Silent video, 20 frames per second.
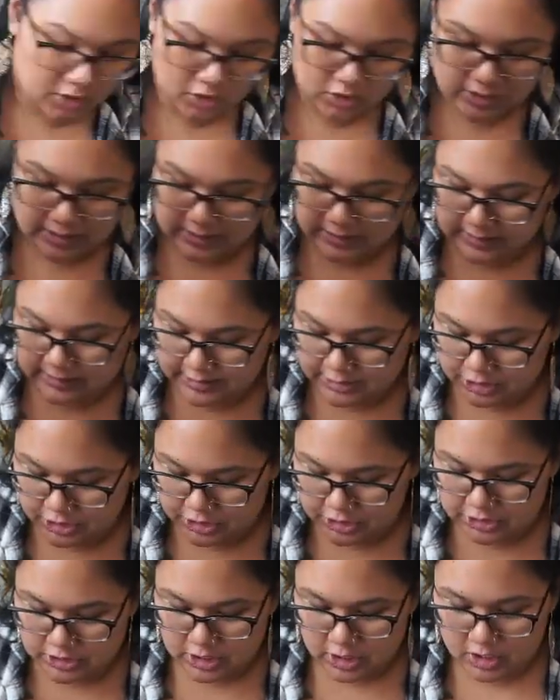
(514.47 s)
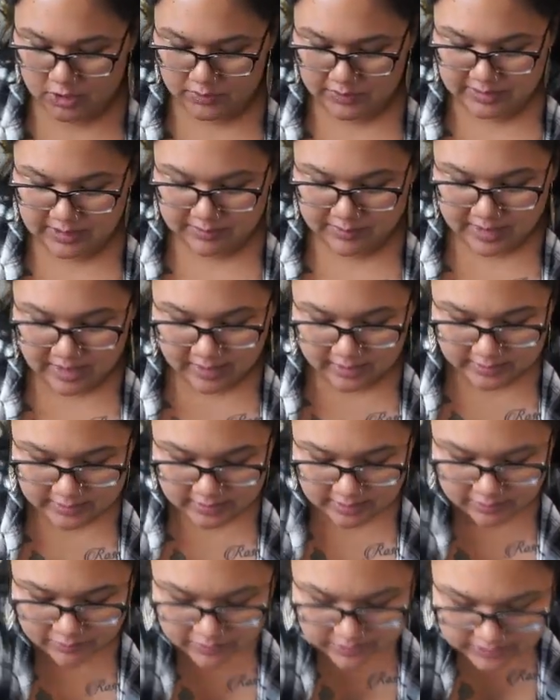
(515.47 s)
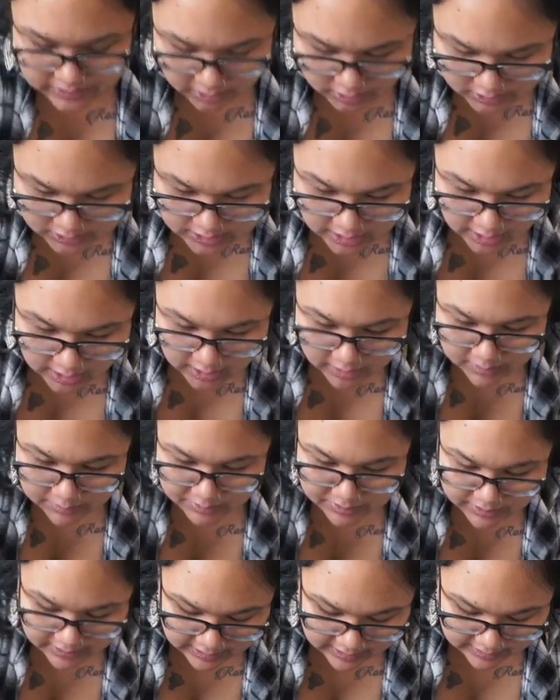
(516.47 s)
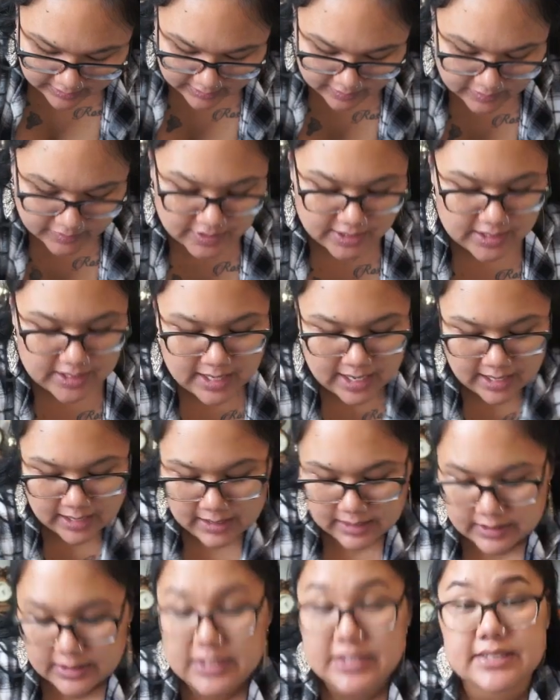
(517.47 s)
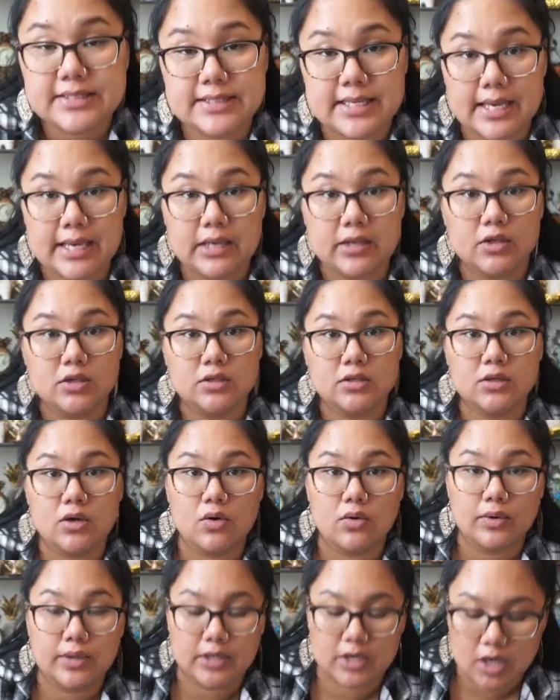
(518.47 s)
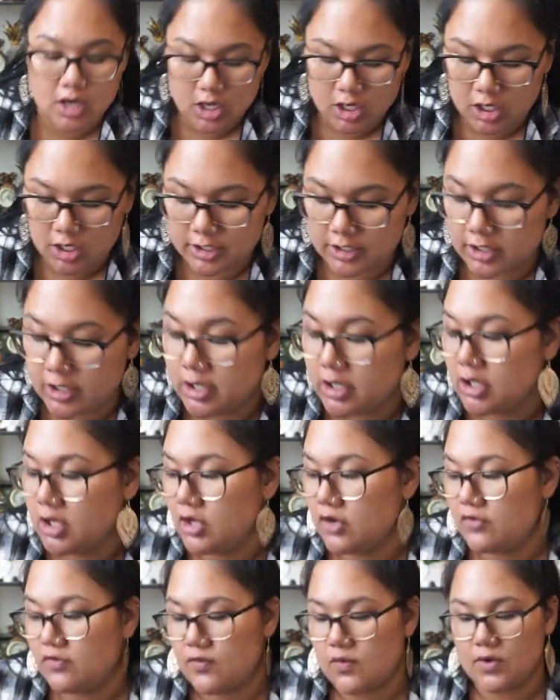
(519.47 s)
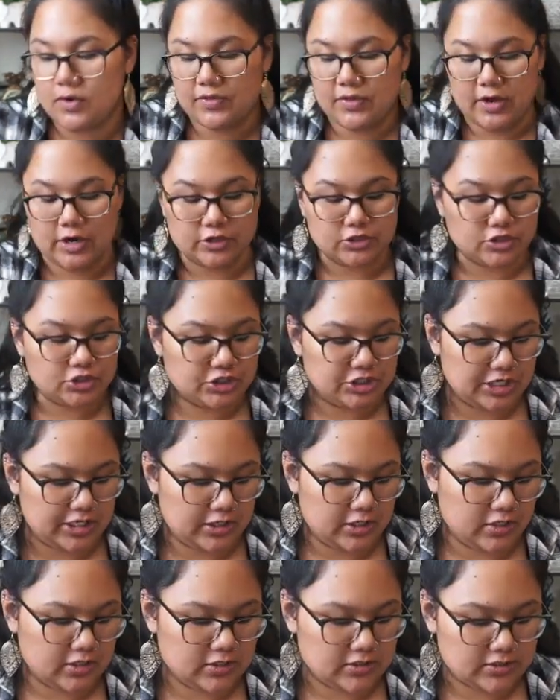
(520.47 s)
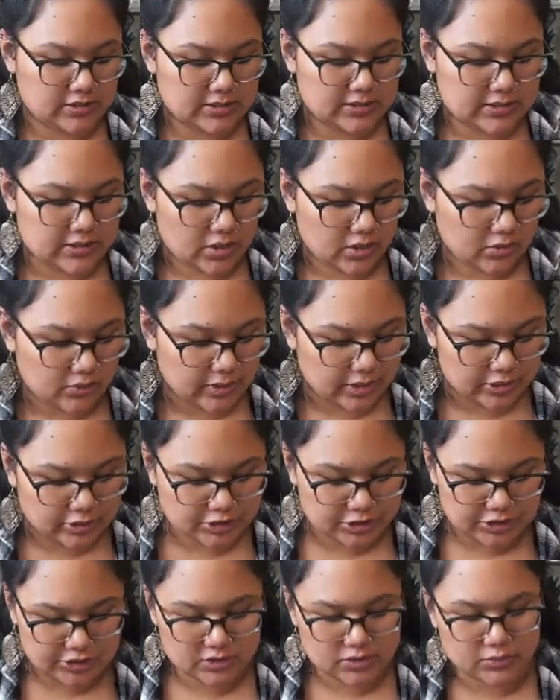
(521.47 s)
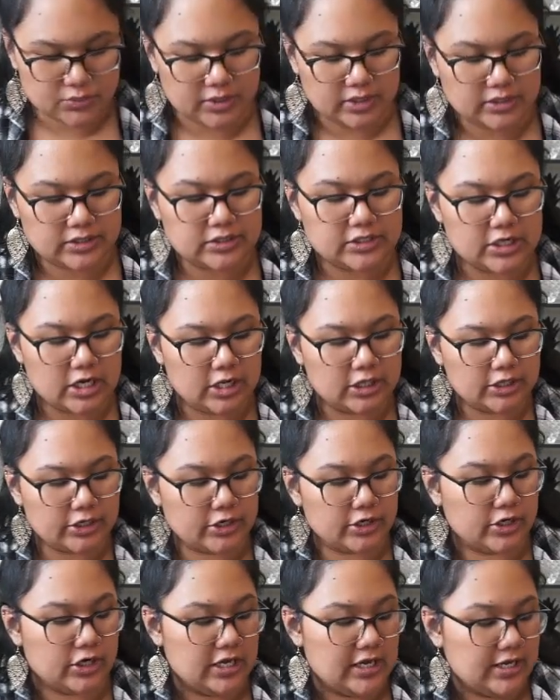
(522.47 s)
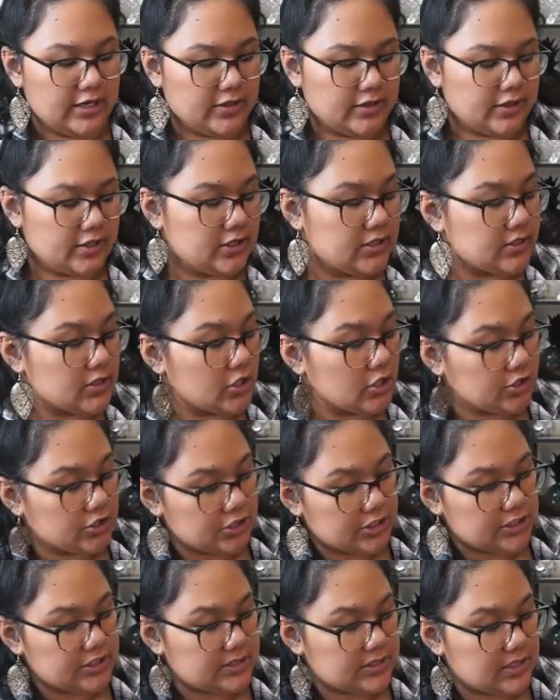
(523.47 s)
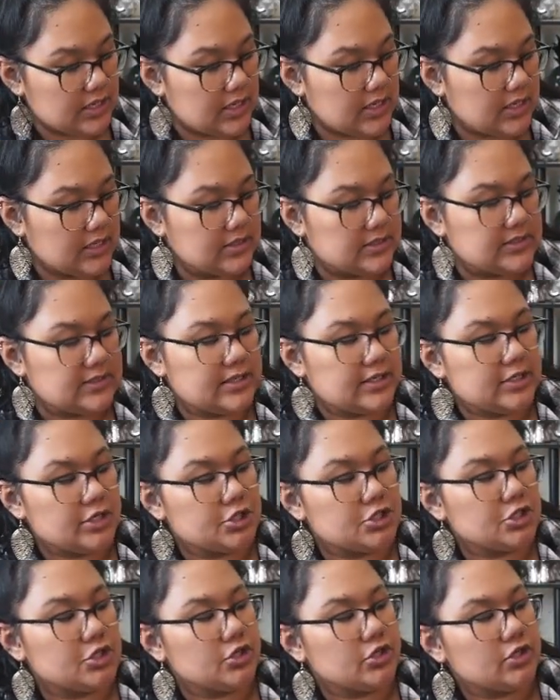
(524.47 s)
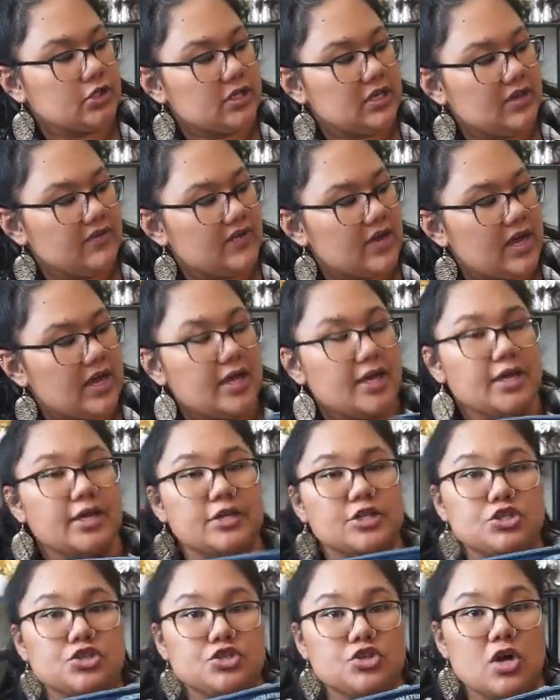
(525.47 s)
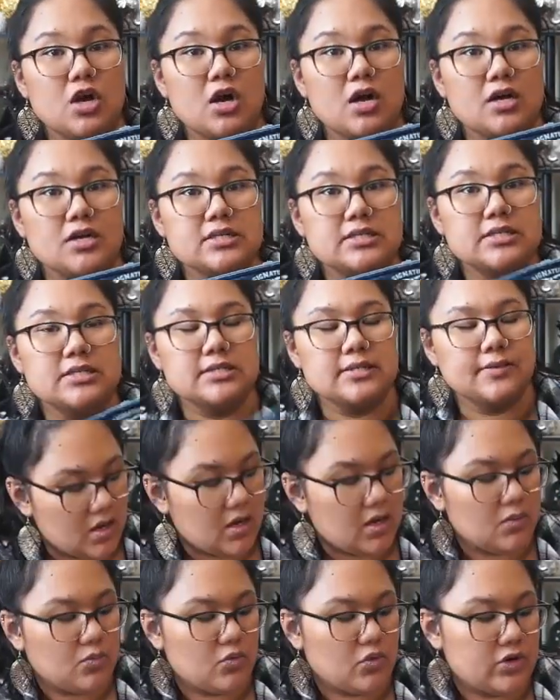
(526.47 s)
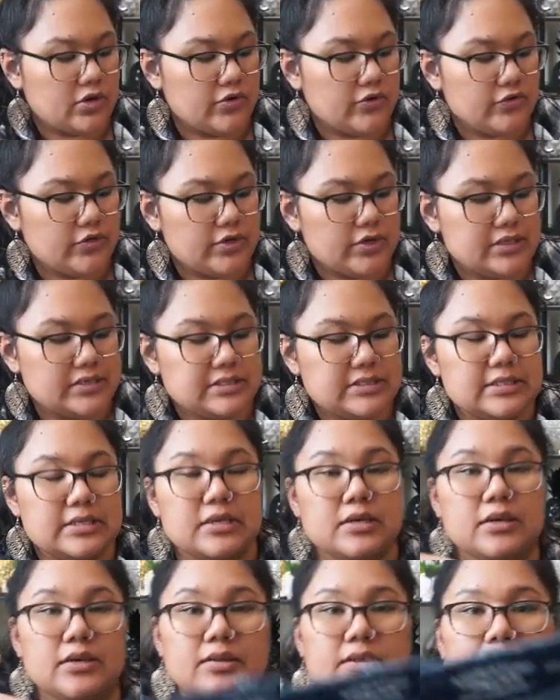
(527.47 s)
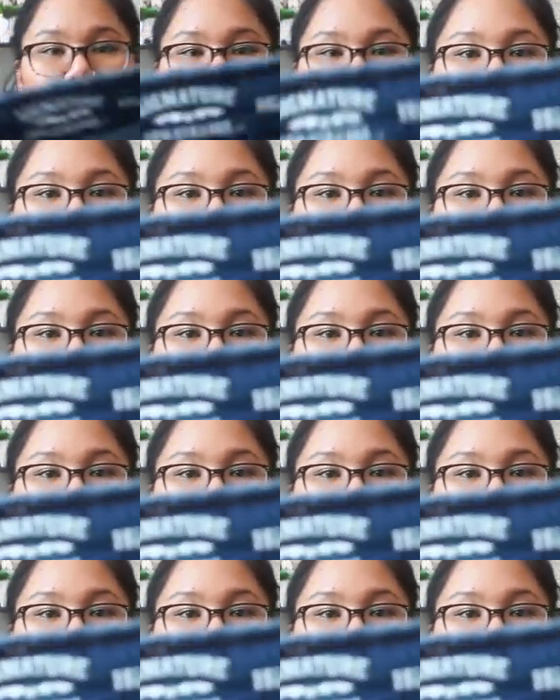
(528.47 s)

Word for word: Okay, let's just start with the bag that was on top. They had a sale going on for their jeans, where jeans were a dollar. These are just uh, Signature Levi Strauss. Um, what are these? The